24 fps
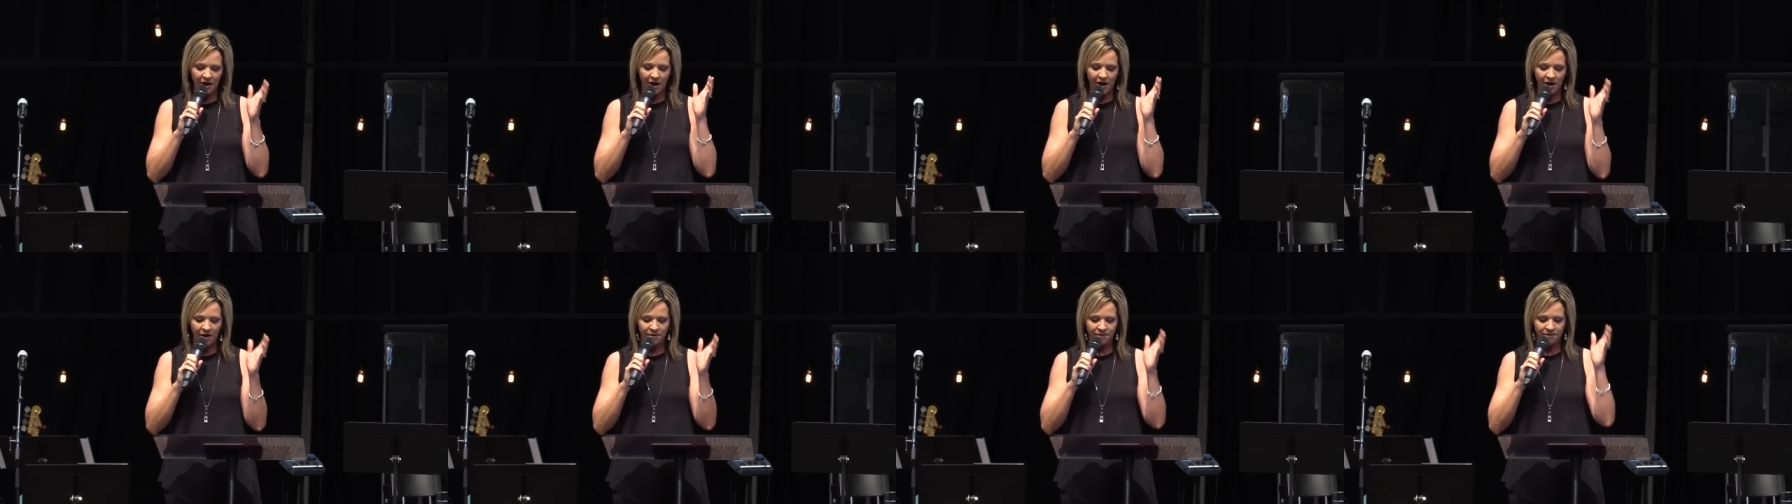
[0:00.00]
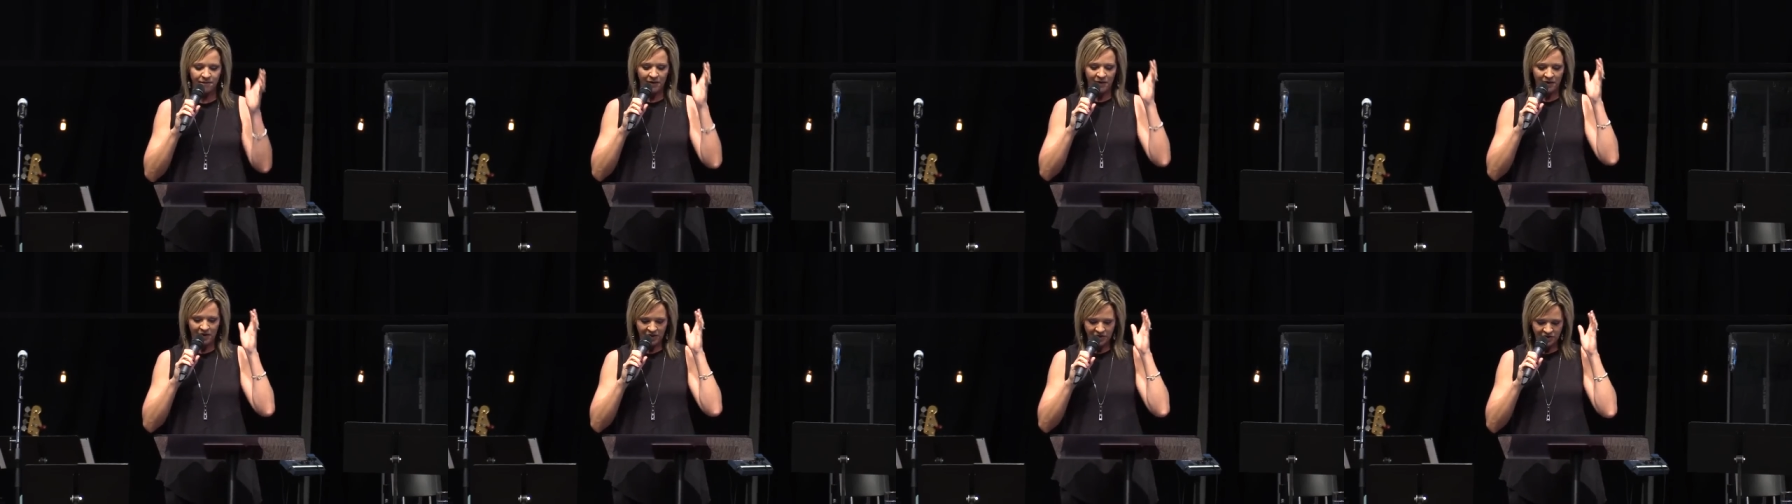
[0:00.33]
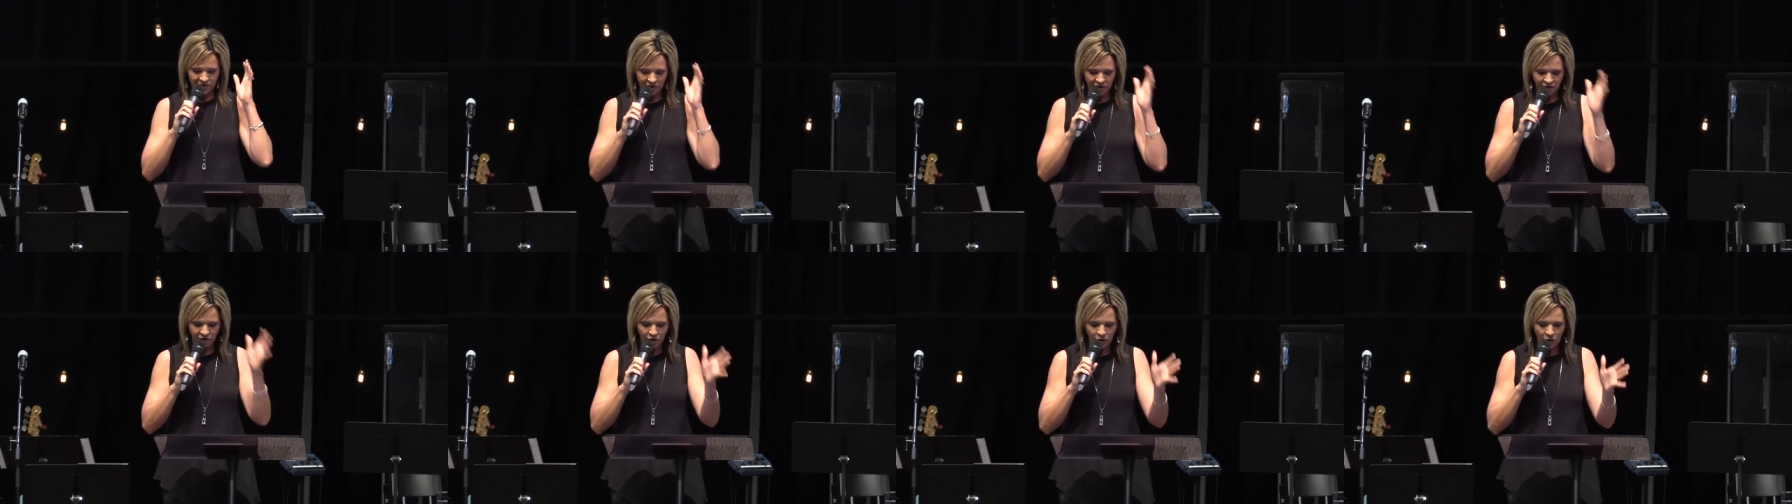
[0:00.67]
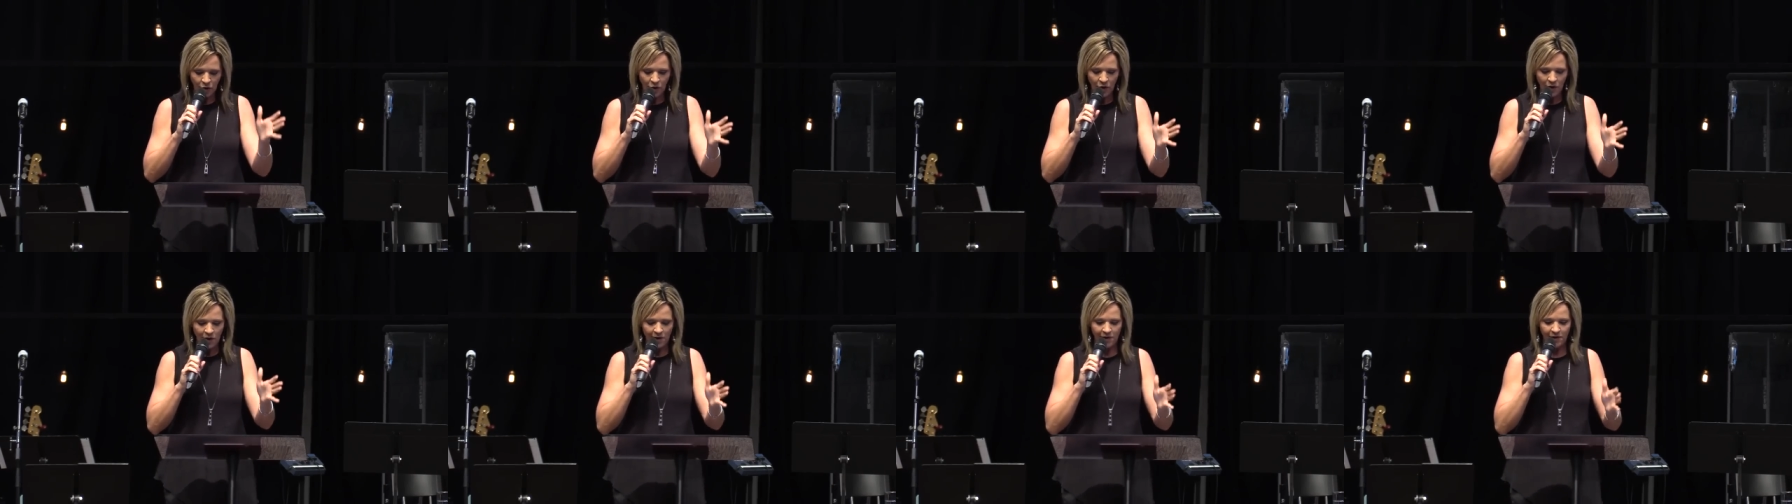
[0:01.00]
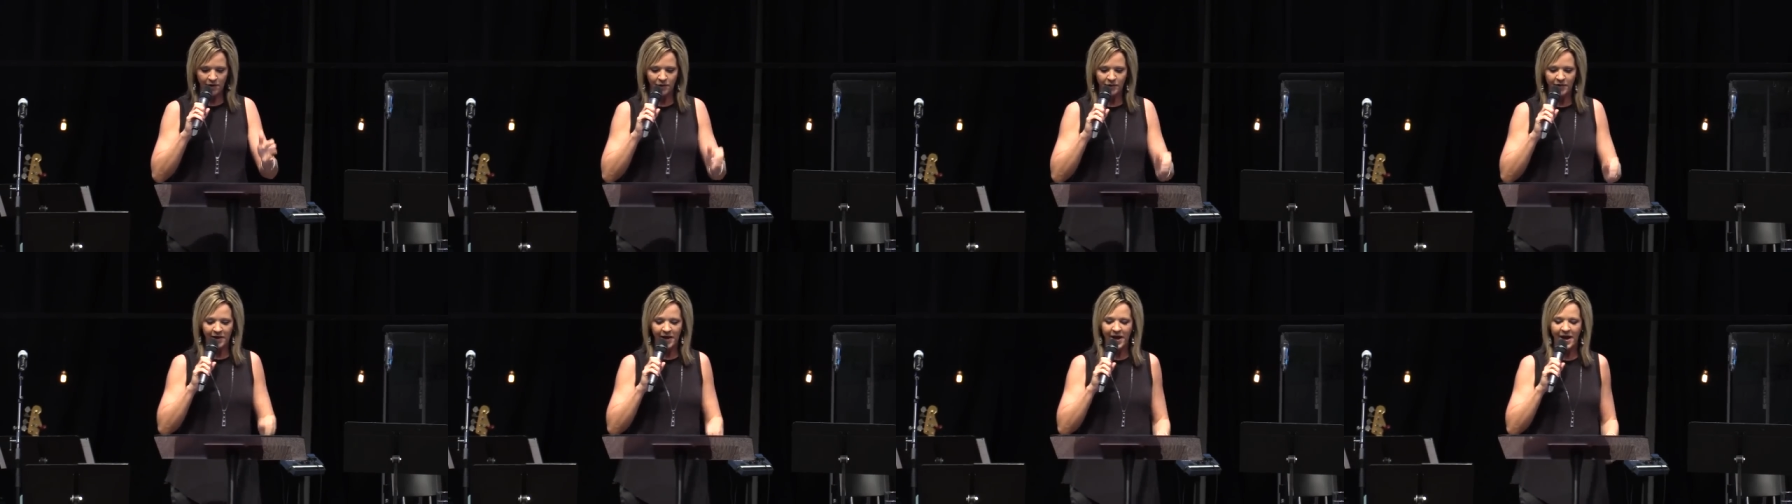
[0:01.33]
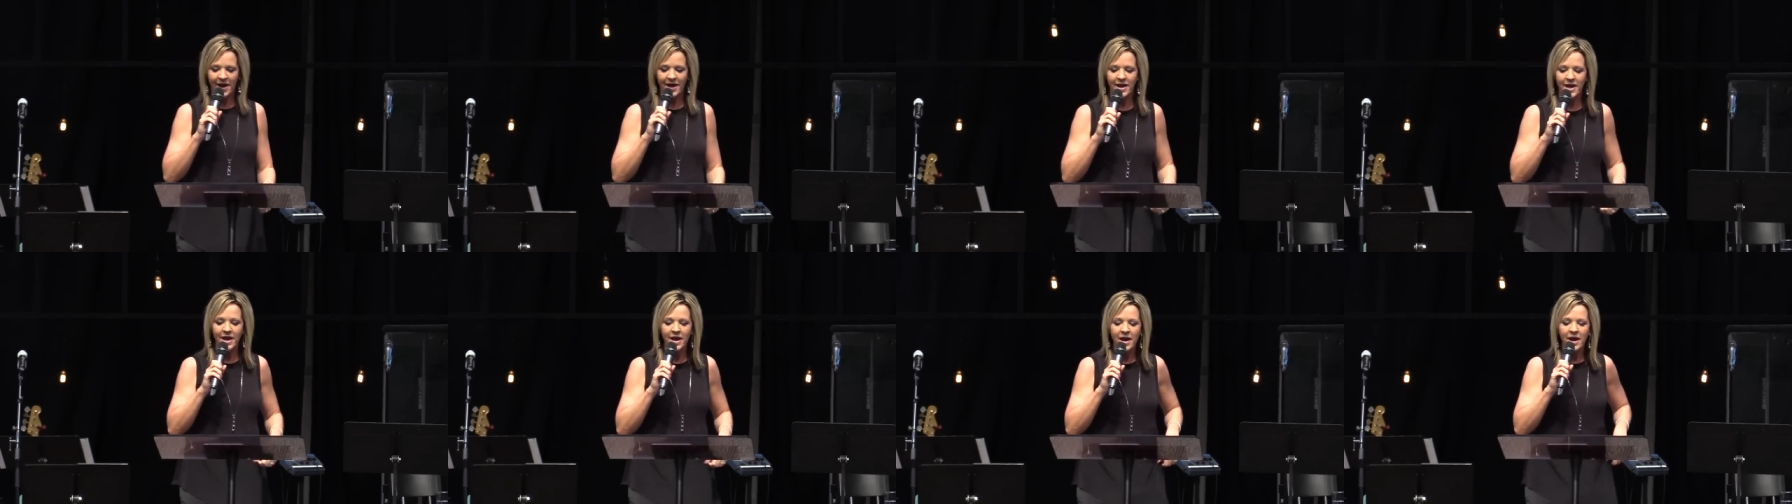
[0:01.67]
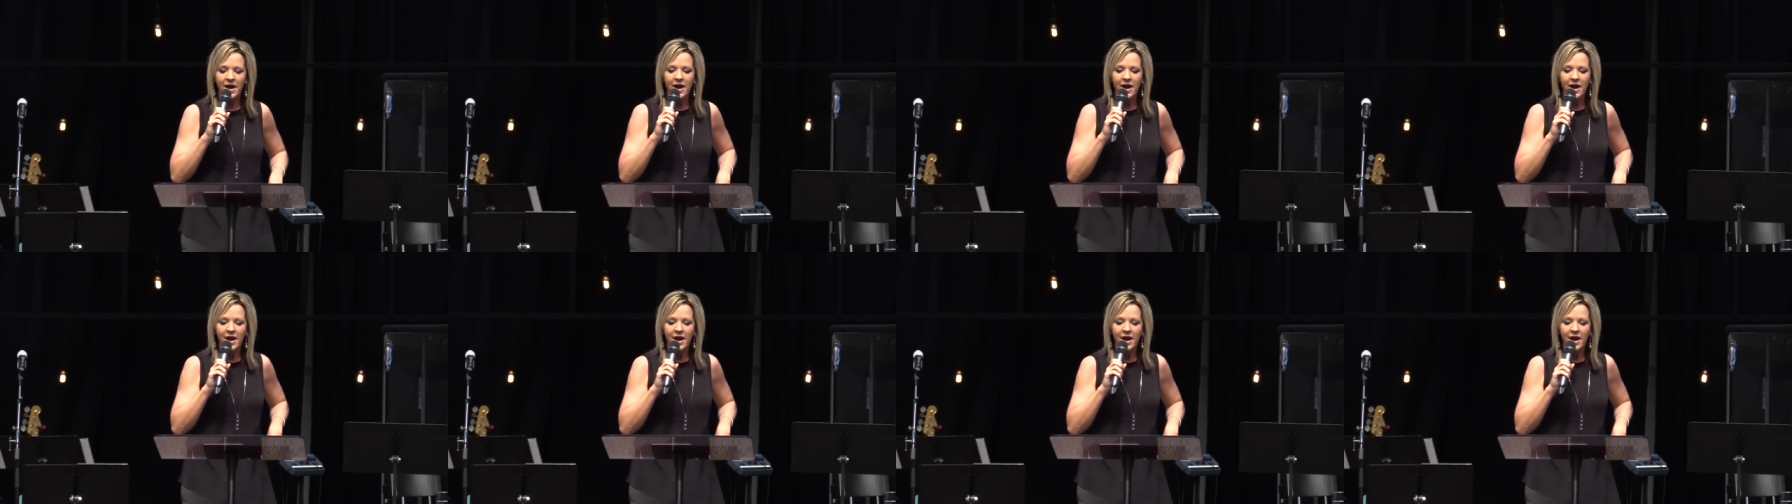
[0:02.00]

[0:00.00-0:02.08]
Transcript: of the Lord, okay?